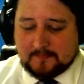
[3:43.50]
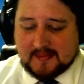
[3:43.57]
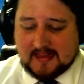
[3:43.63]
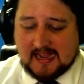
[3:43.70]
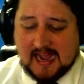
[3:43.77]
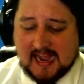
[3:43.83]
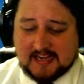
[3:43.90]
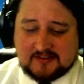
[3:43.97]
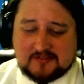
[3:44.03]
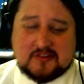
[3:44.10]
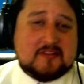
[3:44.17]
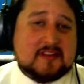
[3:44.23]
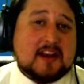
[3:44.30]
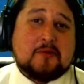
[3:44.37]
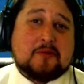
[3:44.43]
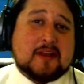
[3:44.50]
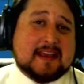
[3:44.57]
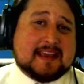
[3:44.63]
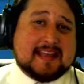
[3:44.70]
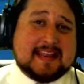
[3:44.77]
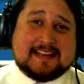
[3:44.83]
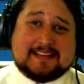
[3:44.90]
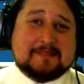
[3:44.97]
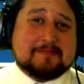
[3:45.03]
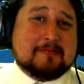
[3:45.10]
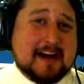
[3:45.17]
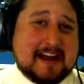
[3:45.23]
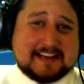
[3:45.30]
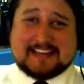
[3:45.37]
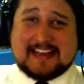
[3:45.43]
I do know that I don't like it as
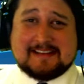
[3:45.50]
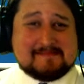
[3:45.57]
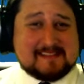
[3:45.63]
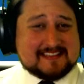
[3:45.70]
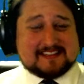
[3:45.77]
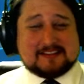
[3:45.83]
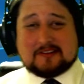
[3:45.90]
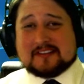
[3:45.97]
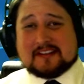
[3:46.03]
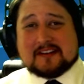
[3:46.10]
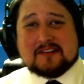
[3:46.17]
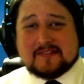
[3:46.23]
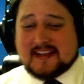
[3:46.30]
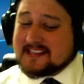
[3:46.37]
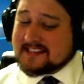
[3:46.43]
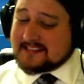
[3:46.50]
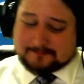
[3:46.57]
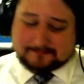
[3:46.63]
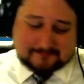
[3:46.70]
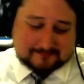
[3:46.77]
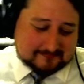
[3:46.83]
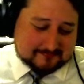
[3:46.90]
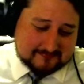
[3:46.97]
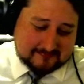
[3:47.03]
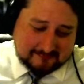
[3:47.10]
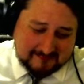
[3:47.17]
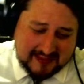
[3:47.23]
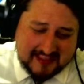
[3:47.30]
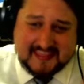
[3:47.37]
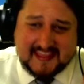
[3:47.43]
much. I miss the old interface.
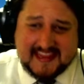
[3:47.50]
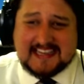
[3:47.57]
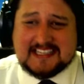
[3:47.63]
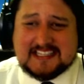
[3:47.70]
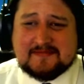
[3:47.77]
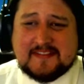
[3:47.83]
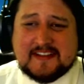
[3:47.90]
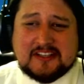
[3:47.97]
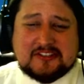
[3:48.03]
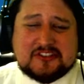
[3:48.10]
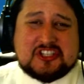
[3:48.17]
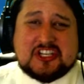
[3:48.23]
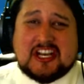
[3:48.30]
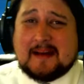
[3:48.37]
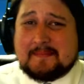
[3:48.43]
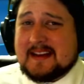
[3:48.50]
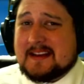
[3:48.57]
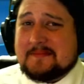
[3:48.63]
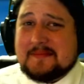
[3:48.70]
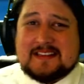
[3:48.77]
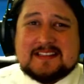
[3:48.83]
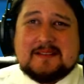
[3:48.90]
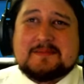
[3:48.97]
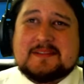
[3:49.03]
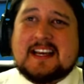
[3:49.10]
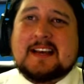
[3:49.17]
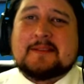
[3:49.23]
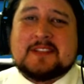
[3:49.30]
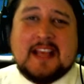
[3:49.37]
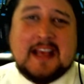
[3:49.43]
Things feel choppy to me
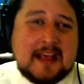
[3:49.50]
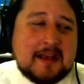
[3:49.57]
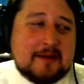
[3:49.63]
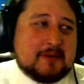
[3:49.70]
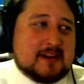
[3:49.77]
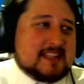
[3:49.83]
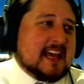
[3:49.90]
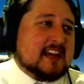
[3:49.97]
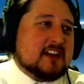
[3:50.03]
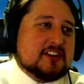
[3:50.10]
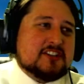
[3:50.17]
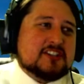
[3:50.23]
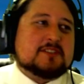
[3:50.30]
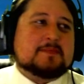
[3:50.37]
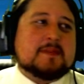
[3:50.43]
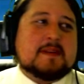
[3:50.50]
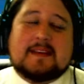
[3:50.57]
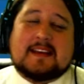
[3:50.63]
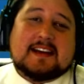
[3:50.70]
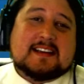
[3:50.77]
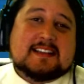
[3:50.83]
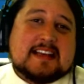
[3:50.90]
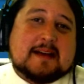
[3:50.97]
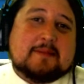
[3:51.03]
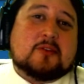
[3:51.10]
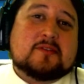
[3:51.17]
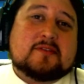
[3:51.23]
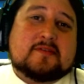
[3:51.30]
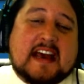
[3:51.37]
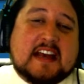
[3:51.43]
sometimes, but that could just be because I'm
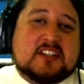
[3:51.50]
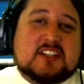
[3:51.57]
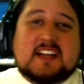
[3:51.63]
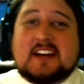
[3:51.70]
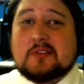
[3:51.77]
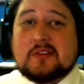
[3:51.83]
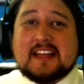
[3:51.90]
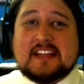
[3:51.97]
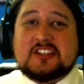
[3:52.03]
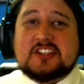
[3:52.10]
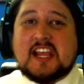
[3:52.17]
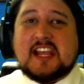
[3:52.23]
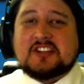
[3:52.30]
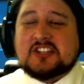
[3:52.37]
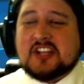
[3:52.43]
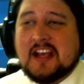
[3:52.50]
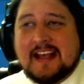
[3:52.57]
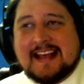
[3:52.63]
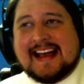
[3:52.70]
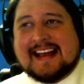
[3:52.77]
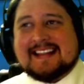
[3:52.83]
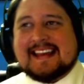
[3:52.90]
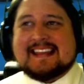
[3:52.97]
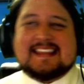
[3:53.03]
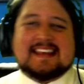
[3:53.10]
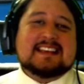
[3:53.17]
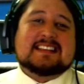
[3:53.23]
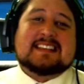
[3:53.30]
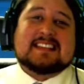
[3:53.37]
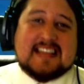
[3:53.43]
old-fashioned. I don't like change. I like
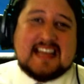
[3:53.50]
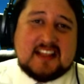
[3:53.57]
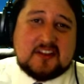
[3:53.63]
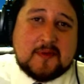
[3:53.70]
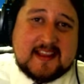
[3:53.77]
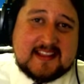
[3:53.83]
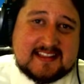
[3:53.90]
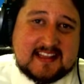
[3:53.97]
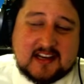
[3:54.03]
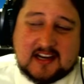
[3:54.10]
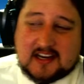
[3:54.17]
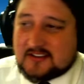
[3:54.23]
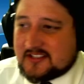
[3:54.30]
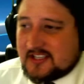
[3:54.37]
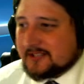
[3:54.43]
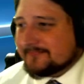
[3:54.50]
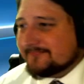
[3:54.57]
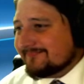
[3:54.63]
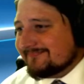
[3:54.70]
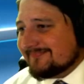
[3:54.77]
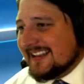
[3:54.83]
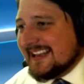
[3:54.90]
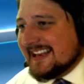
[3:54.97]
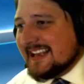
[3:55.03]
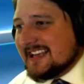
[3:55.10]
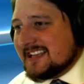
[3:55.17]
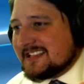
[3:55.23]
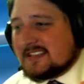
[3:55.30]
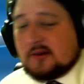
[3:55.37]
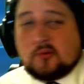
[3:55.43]
things to stay the way that they are. So it
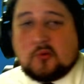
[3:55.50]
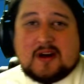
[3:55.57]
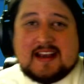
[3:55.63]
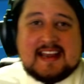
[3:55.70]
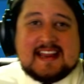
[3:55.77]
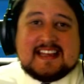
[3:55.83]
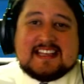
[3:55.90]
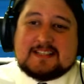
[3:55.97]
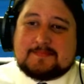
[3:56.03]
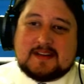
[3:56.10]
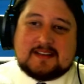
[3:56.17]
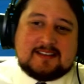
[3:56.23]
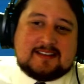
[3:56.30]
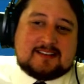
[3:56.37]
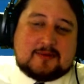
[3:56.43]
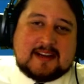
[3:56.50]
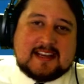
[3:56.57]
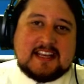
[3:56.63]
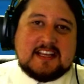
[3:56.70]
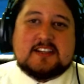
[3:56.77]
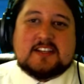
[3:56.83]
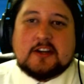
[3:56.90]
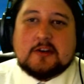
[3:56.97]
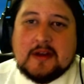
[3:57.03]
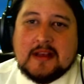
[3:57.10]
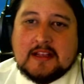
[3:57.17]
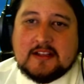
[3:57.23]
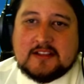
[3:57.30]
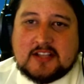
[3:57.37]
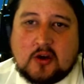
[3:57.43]
is what it is, but what can you do?
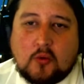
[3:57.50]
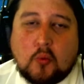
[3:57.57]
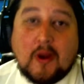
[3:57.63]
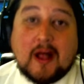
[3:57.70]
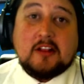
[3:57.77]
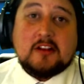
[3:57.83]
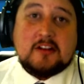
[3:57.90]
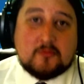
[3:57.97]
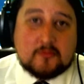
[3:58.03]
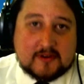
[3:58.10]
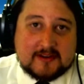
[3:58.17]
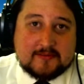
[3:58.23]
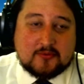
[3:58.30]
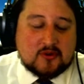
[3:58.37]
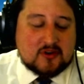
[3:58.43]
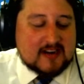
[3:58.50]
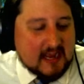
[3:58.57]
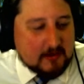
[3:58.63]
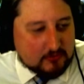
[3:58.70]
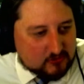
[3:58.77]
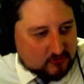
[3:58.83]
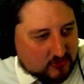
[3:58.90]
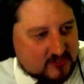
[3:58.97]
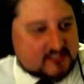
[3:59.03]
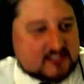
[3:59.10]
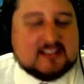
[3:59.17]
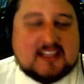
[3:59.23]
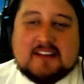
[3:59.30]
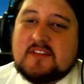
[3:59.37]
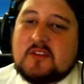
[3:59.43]
So welcome, Reborn. I will learn to
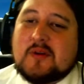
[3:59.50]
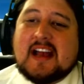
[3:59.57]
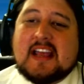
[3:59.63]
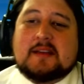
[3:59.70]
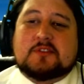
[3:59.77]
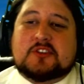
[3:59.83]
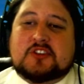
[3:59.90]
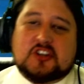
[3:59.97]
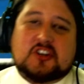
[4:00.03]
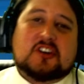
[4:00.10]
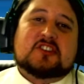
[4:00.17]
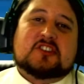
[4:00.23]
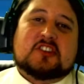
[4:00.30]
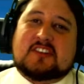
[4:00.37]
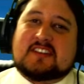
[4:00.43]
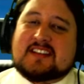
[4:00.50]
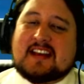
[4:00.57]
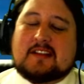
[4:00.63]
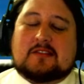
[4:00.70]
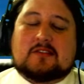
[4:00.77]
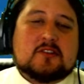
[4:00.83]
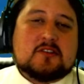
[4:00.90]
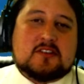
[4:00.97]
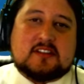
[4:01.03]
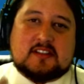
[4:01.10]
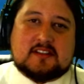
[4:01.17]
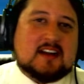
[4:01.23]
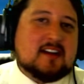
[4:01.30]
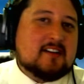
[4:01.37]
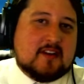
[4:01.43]
love you, I am sure, just as I learned to
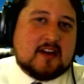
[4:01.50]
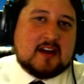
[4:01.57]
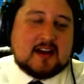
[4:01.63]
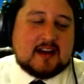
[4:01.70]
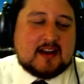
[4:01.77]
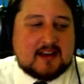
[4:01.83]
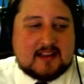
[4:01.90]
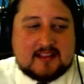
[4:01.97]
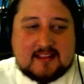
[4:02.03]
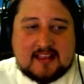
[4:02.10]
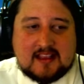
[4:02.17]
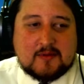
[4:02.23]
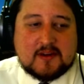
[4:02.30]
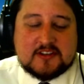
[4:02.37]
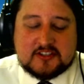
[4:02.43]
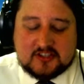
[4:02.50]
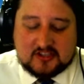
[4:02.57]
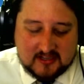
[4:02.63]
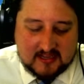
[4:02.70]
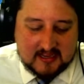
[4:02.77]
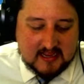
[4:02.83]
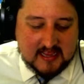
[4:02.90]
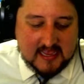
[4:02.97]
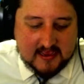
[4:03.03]
love the original. And